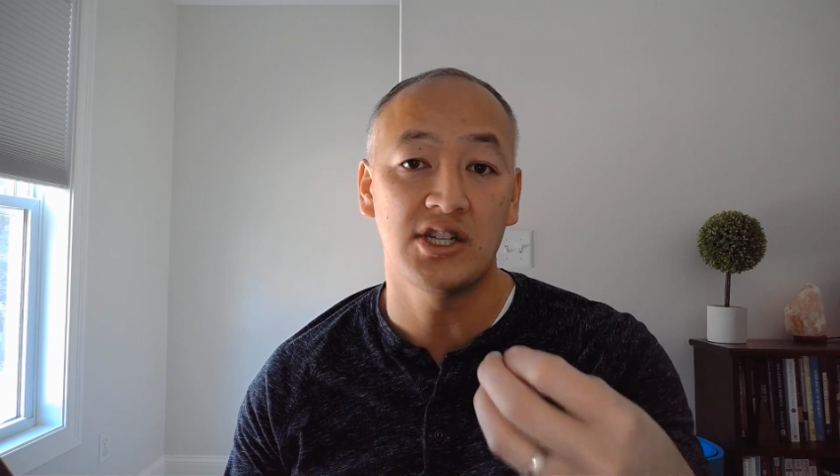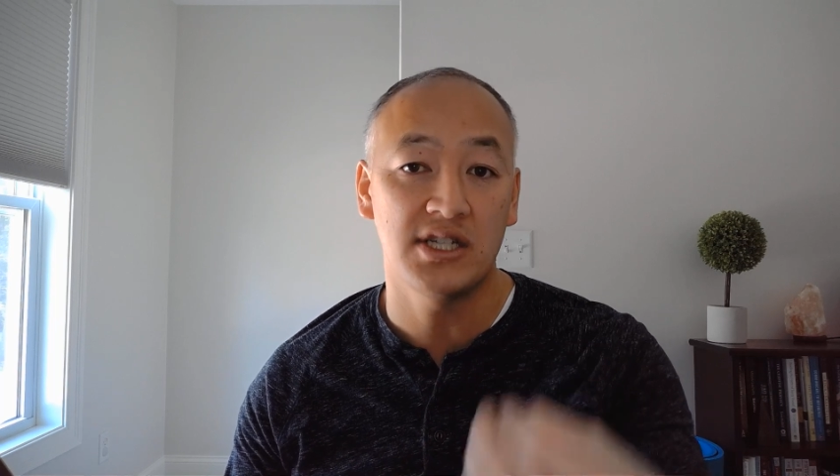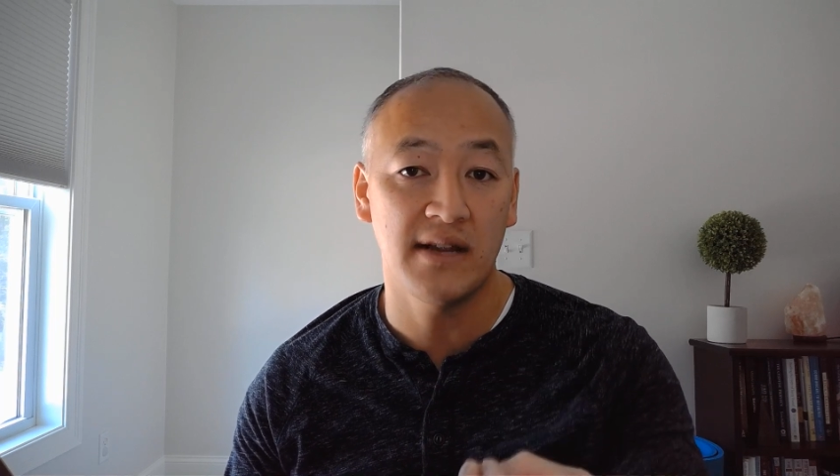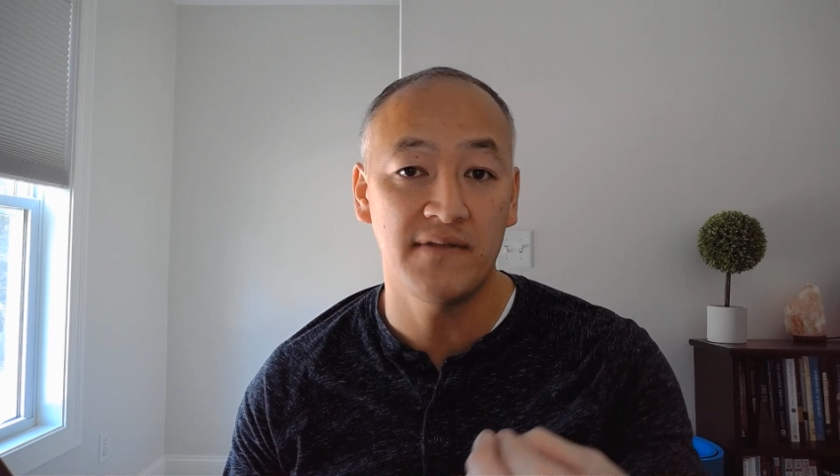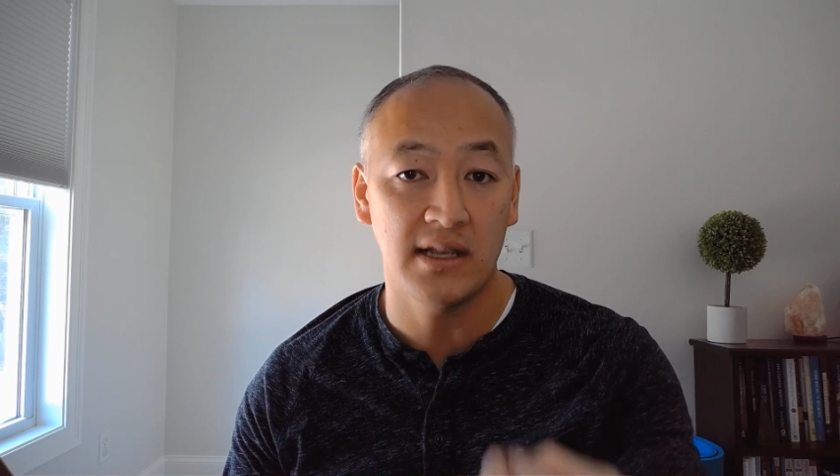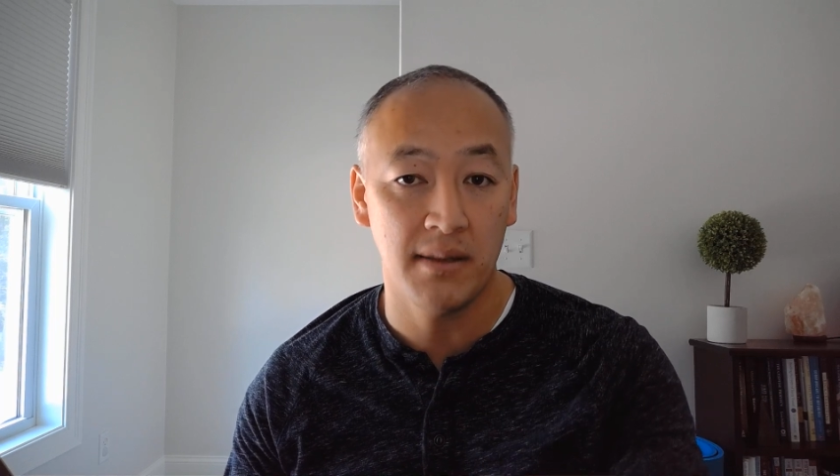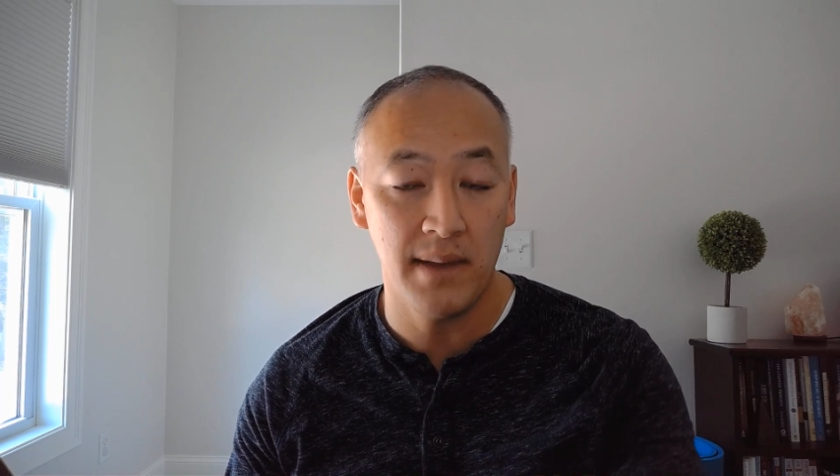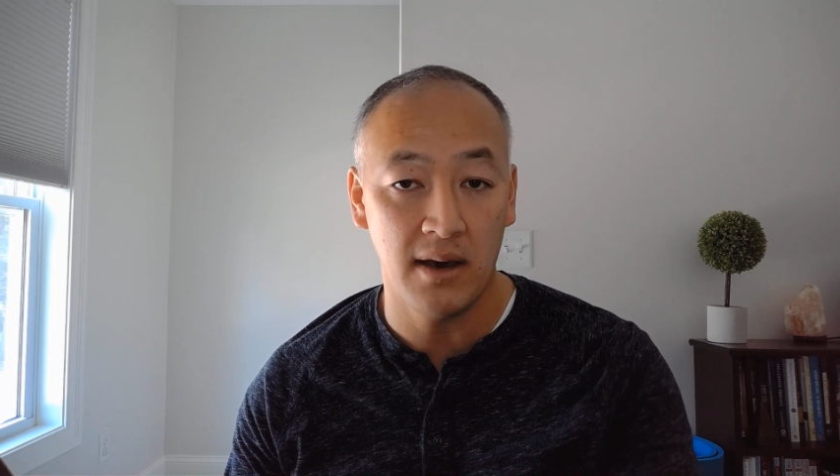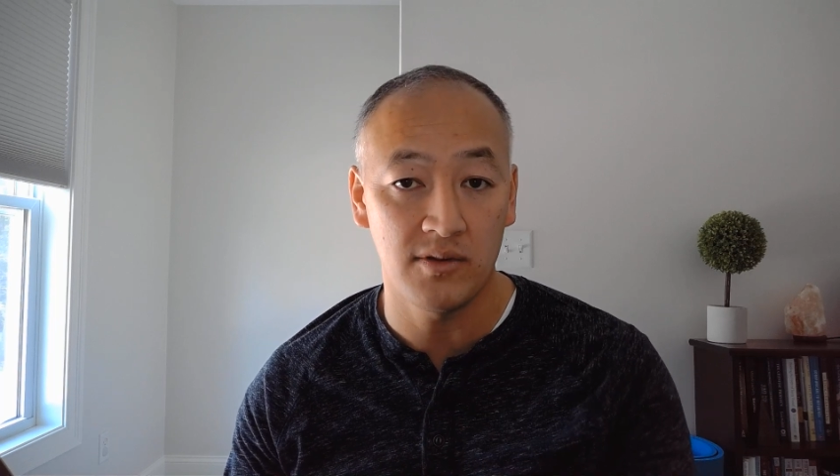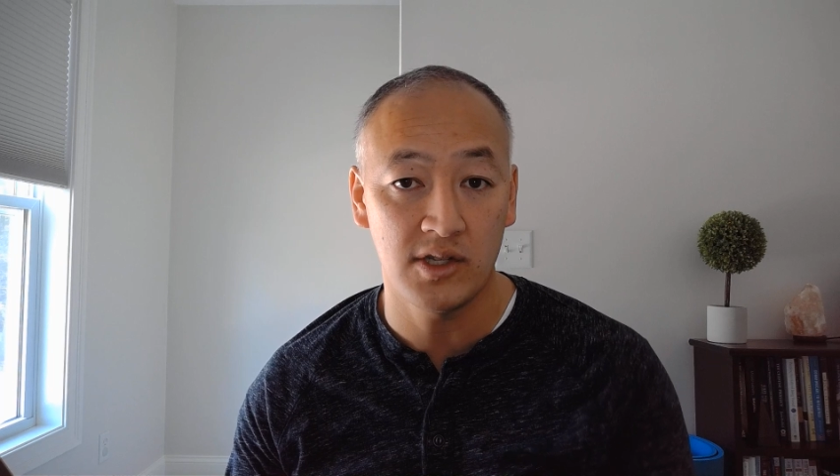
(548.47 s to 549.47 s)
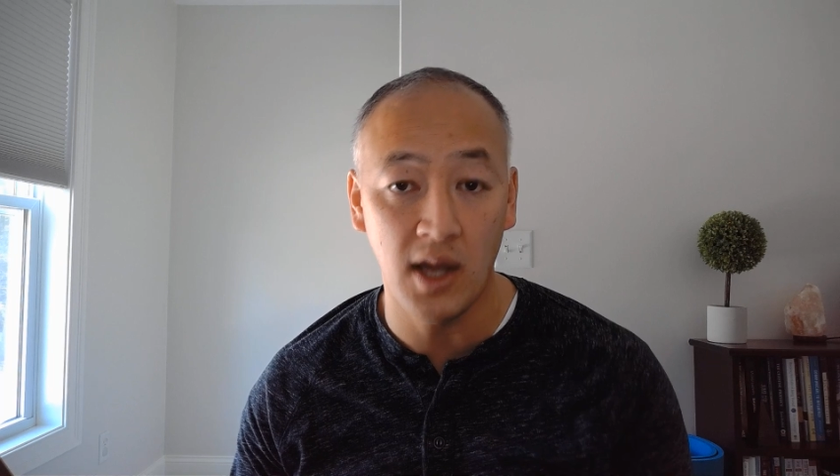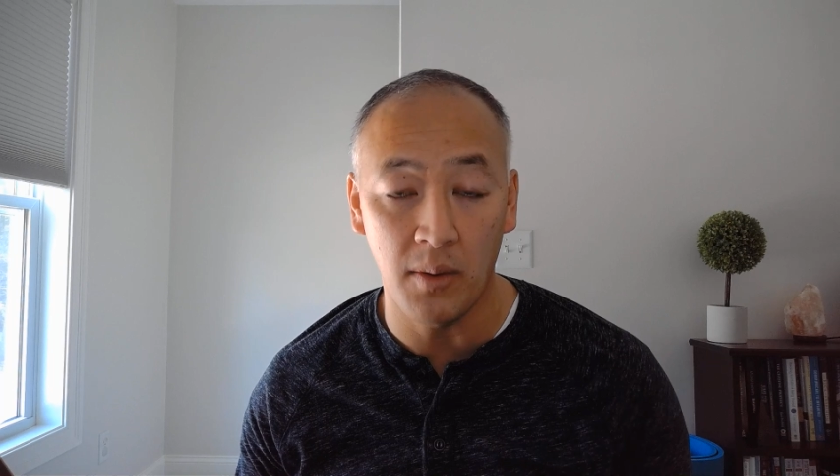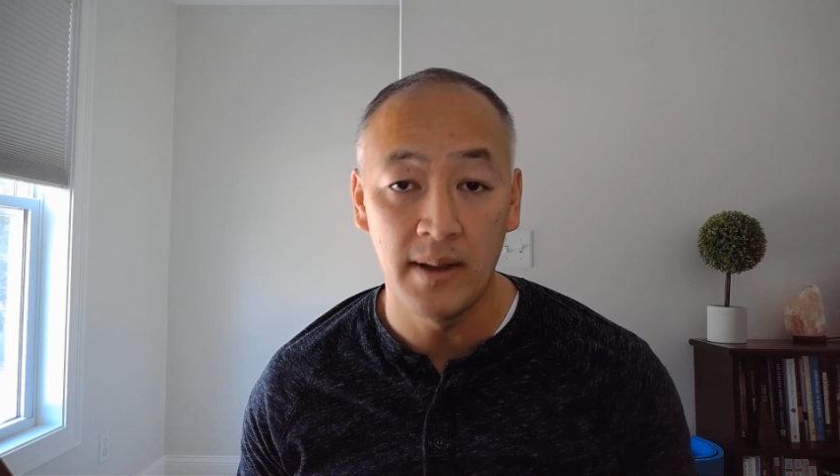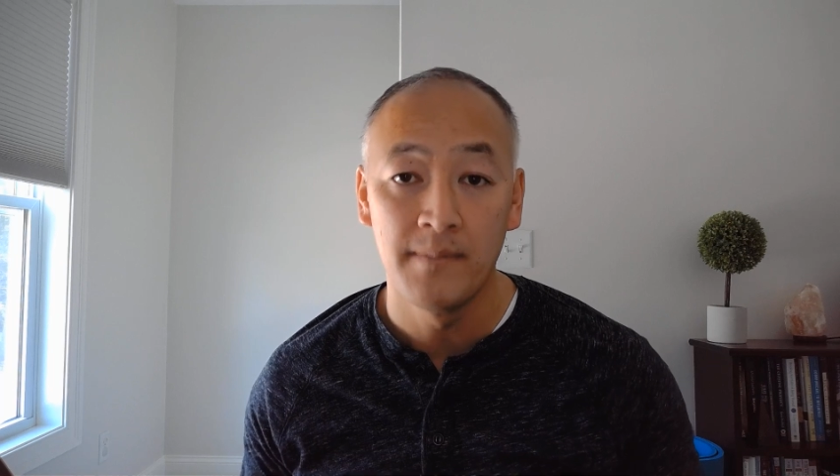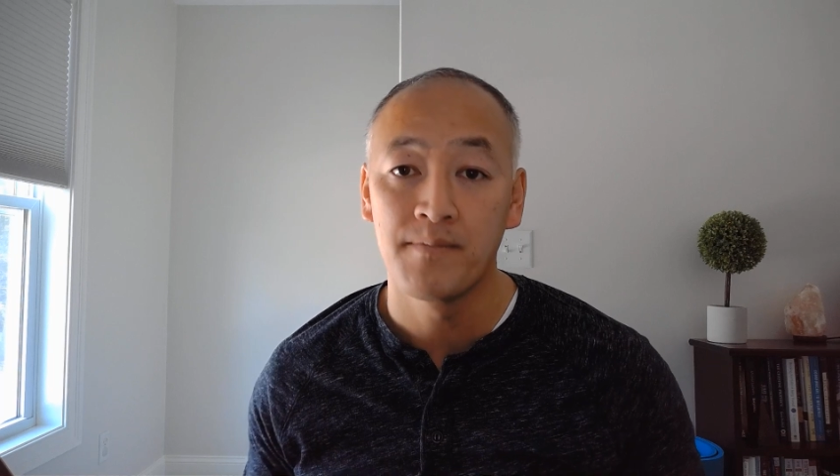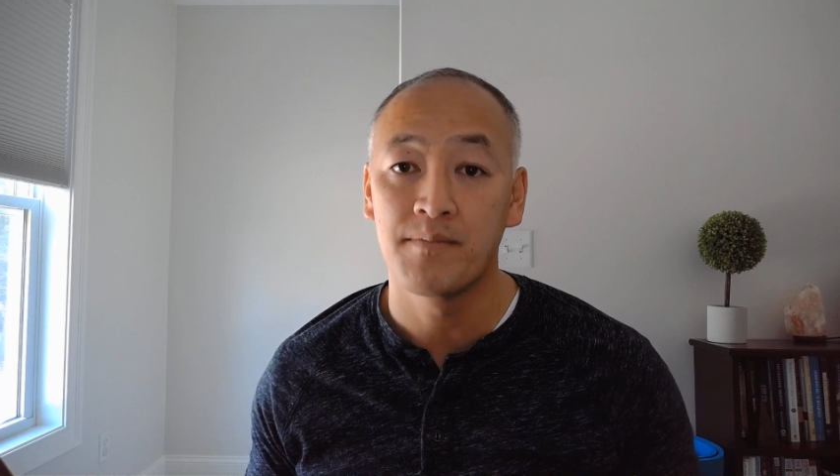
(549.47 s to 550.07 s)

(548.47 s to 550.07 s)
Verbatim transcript: shifting about so